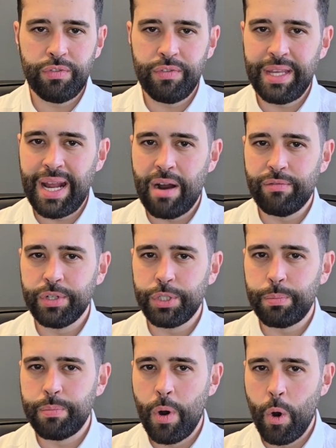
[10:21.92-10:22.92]
for the
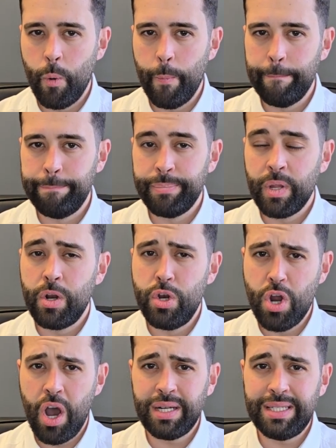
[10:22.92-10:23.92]
average home.
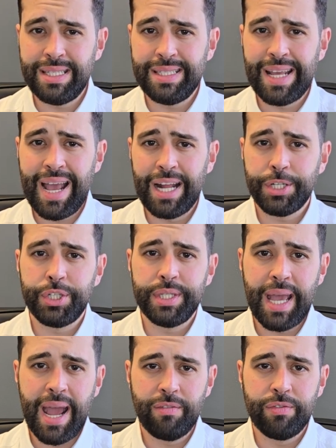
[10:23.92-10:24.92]
Not detached,
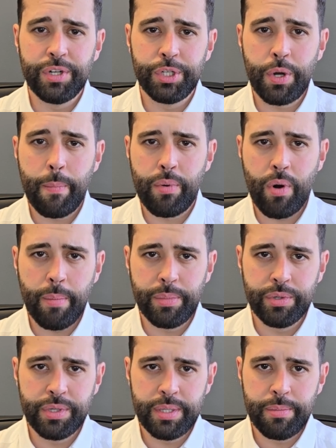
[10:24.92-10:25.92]
the average
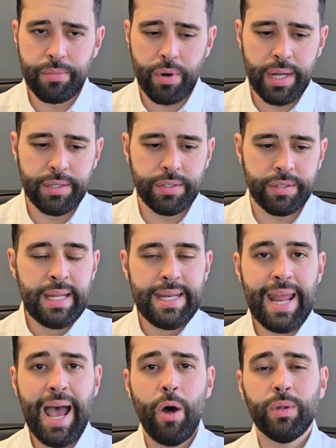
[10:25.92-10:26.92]
property price.
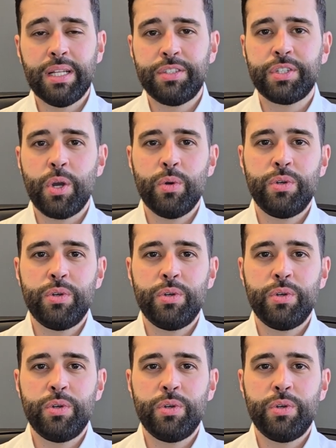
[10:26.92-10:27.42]
Now let's go